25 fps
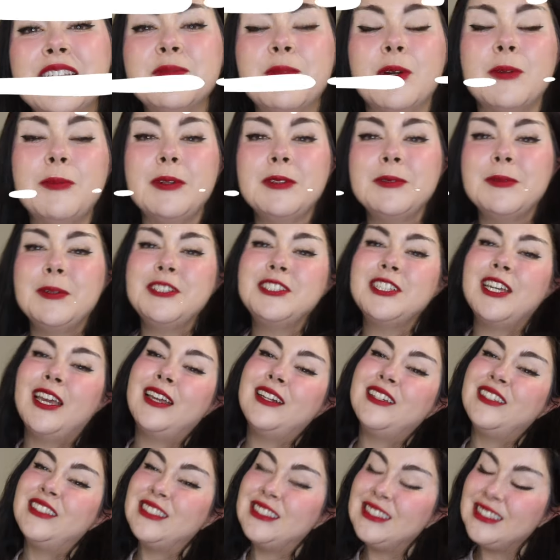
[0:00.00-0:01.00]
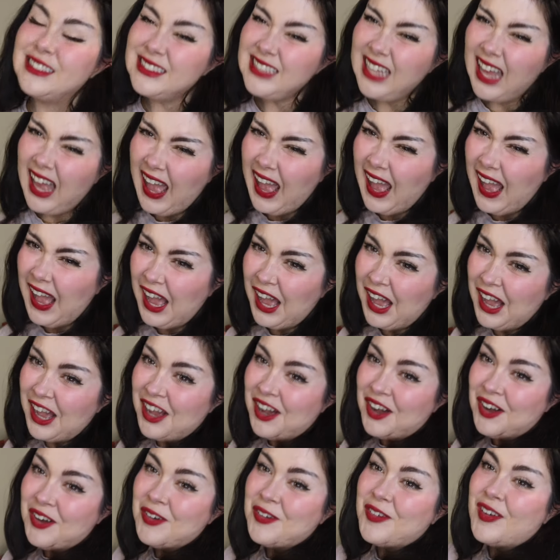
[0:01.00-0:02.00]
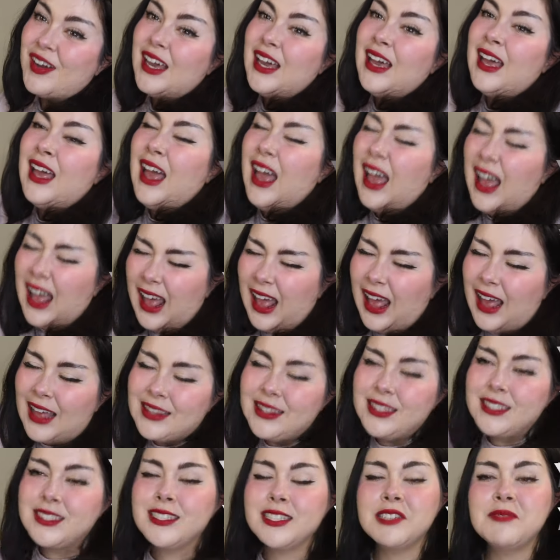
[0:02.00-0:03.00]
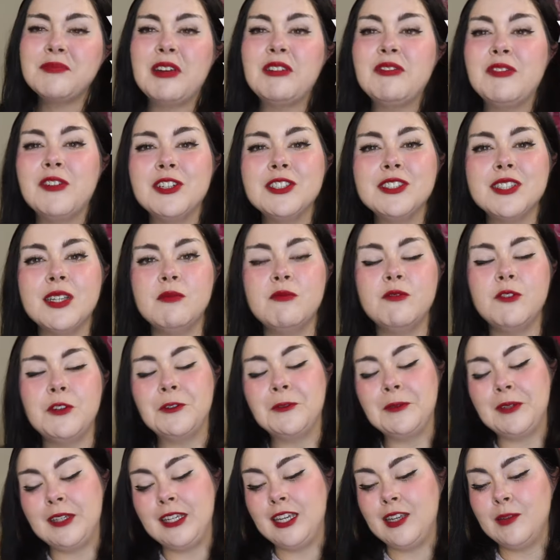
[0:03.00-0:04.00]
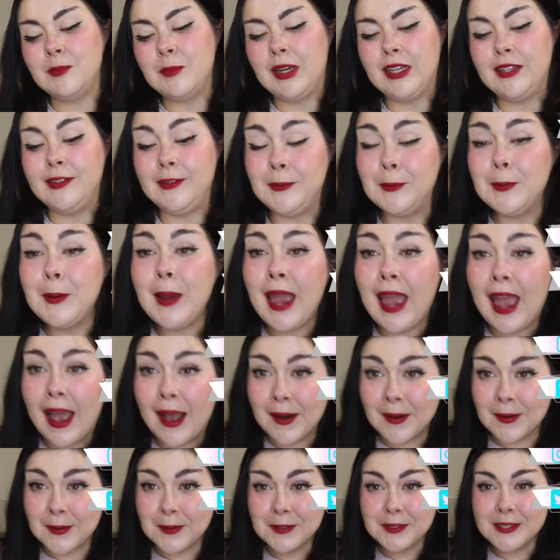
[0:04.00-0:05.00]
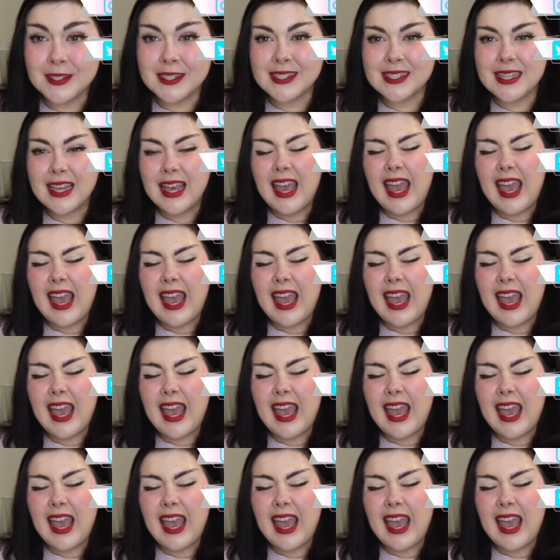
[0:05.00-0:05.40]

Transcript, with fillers: welcome back to my channel. So this is my first time filming in my new house.